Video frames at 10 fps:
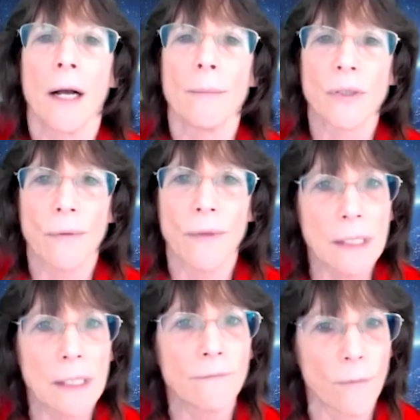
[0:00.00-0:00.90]
So this
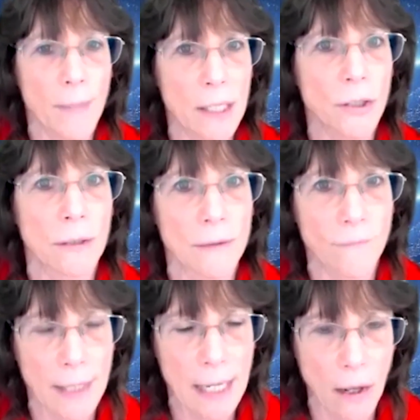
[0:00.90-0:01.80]
information is
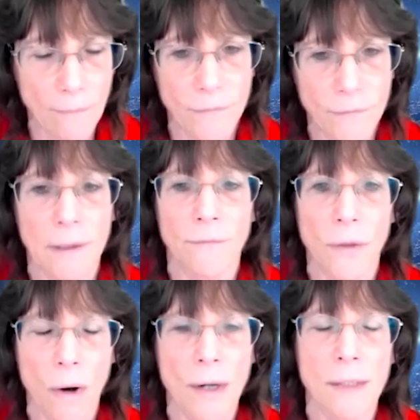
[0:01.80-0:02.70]
very helpful if you
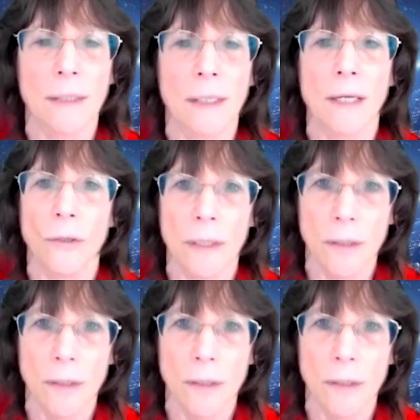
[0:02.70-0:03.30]
are sick and you need